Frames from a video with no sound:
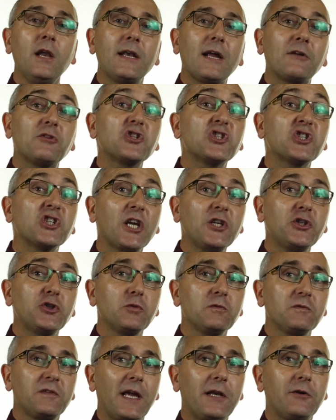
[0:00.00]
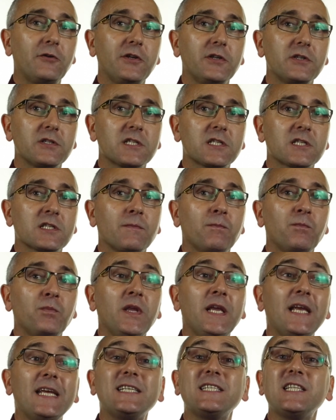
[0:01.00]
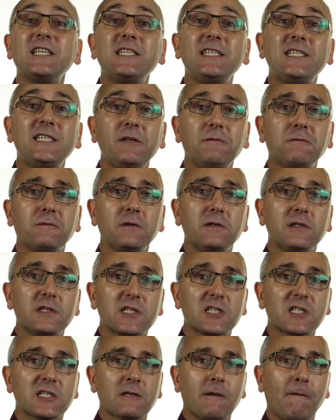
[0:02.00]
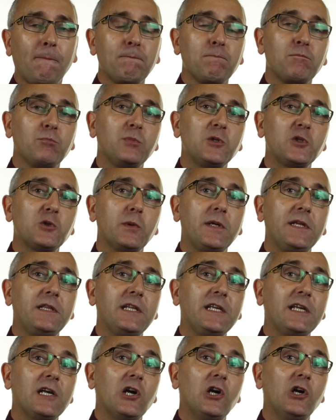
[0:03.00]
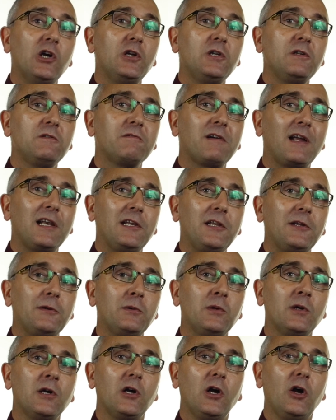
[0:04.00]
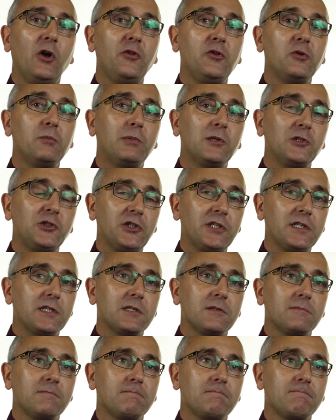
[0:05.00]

Now, the schedule variance is the difference between the earned value and the budget.